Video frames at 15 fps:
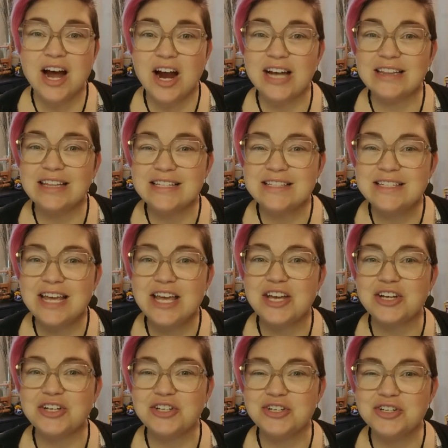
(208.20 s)
All right, let's take
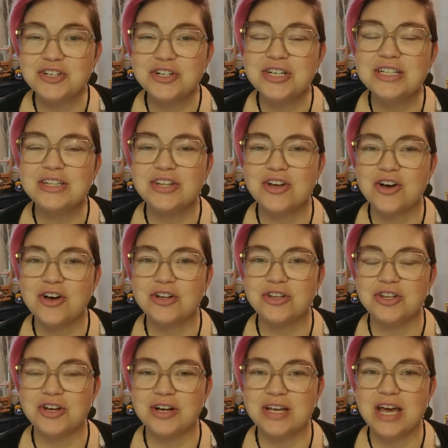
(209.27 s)
a good
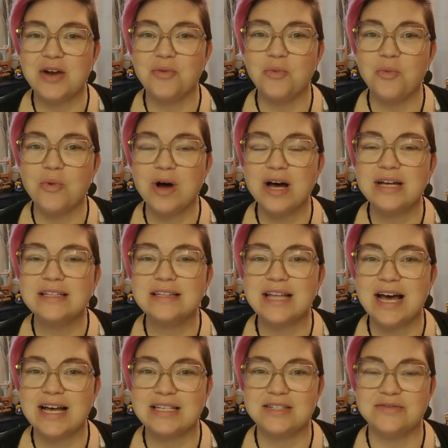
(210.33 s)
long look at one
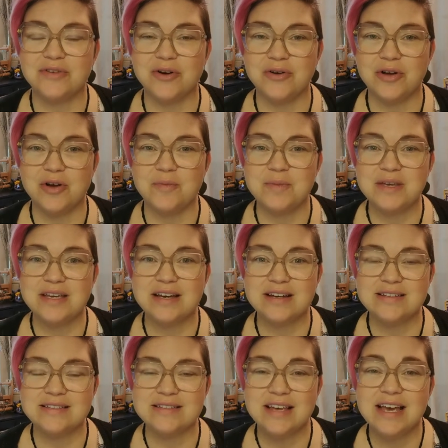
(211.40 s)
last photo
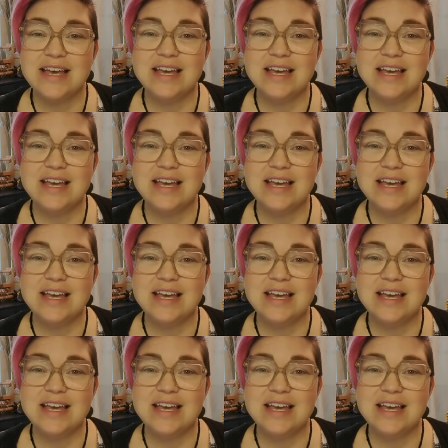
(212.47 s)
because